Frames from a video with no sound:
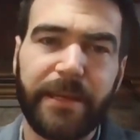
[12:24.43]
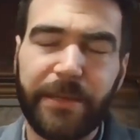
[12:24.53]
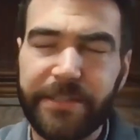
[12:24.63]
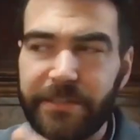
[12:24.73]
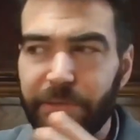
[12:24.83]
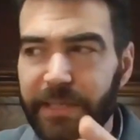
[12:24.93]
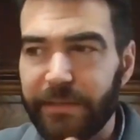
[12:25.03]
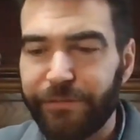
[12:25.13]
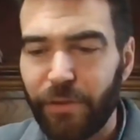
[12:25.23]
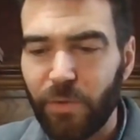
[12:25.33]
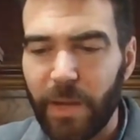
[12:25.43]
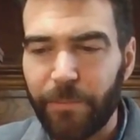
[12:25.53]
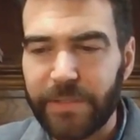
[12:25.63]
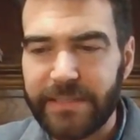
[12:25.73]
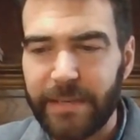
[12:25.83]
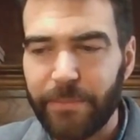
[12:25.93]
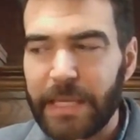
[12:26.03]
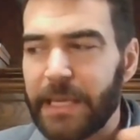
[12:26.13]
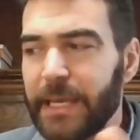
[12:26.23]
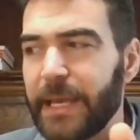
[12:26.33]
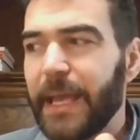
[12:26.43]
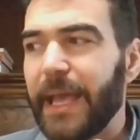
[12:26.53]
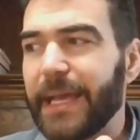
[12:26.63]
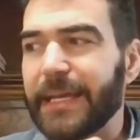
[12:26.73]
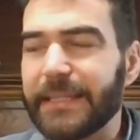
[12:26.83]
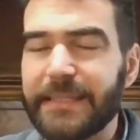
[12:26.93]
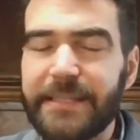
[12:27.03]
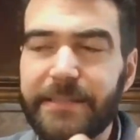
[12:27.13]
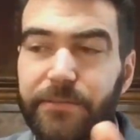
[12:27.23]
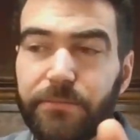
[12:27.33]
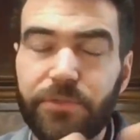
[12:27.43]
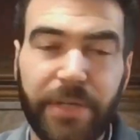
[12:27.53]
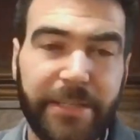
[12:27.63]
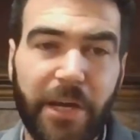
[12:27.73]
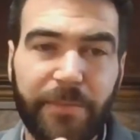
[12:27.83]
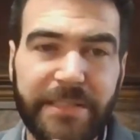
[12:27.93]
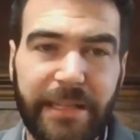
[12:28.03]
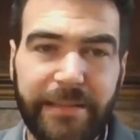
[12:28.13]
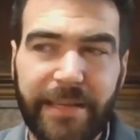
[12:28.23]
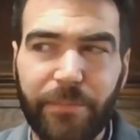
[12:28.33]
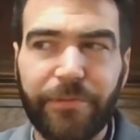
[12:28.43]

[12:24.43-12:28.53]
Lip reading: So you can follow up with them and try to upsell them.